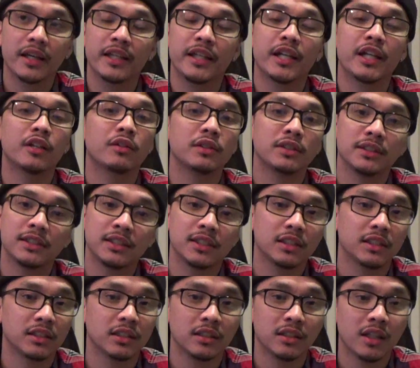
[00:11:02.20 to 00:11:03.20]

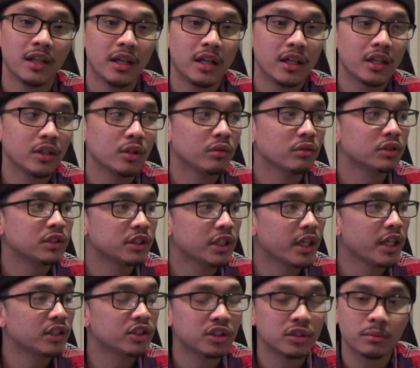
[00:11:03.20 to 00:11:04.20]
guarantee it will
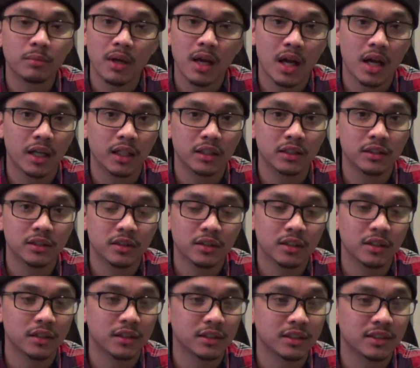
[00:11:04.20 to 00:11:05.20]
change your mind
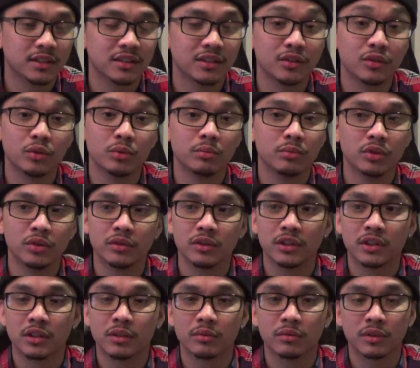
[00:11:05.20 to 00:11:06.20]
of this new
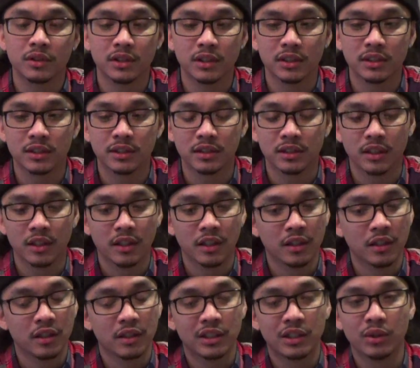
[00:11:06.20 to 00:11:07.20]
music with this
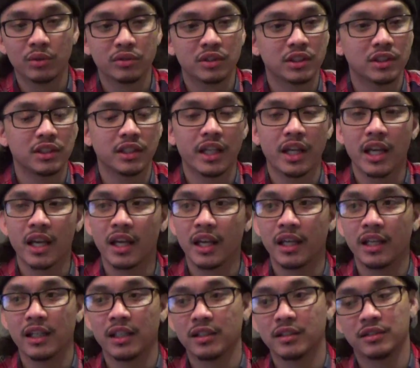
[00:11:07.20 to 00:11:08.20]
Gucci
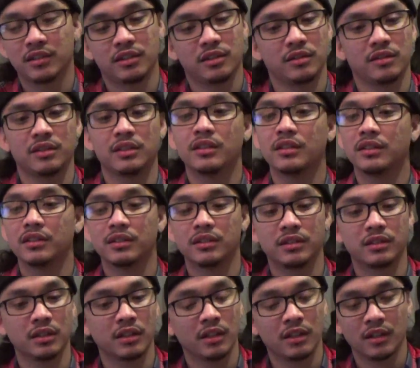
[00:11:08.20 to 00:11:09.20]
Gang to
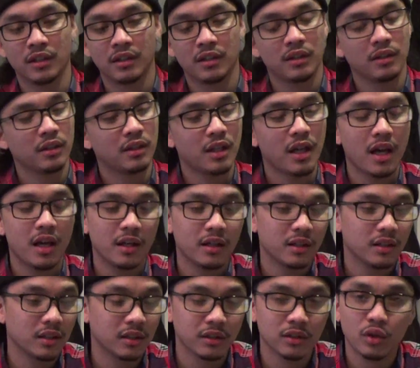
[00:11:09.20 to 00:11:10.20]

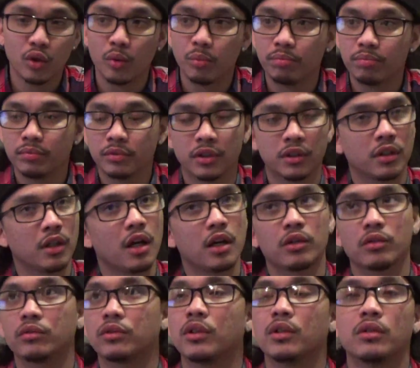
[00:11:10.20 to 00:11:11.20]
Lil, I
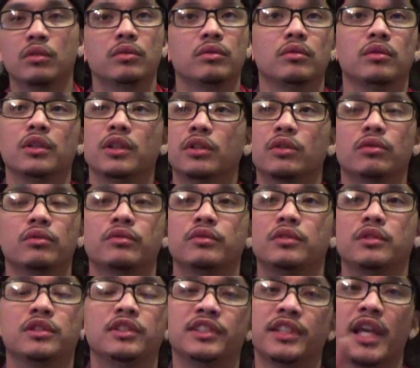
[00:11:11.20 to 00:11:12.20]
don't know, Little
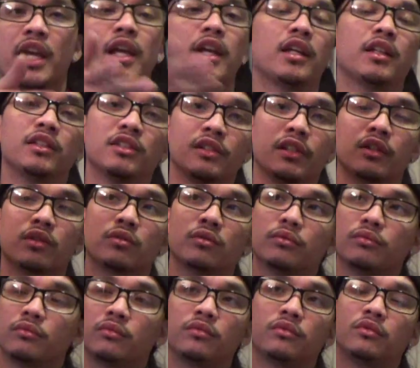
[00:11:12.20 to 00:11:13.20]
Sand, Little,
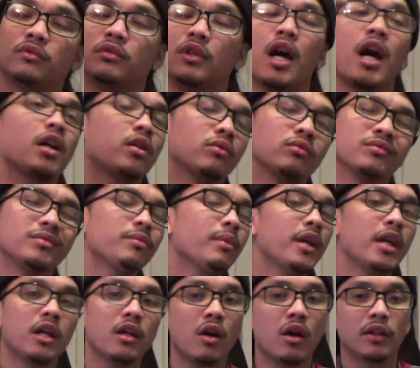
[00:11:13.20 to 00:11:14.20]
I don't,
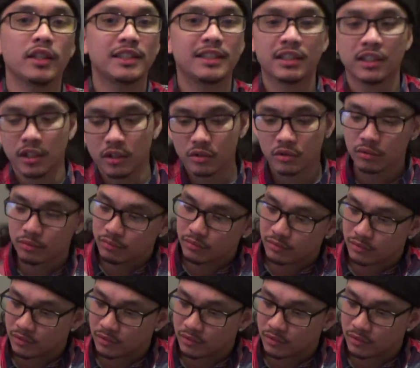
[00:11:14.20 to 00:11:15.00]
man, all these little